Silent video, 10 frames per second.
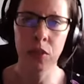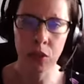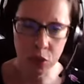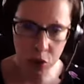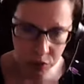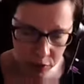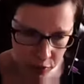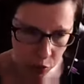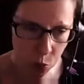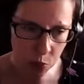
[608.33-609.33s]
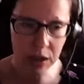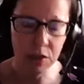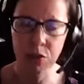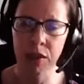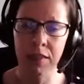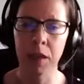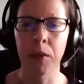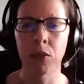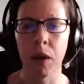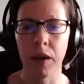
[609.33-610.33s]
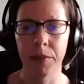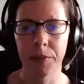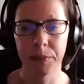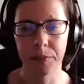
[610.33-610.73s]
the services that really fit them as well.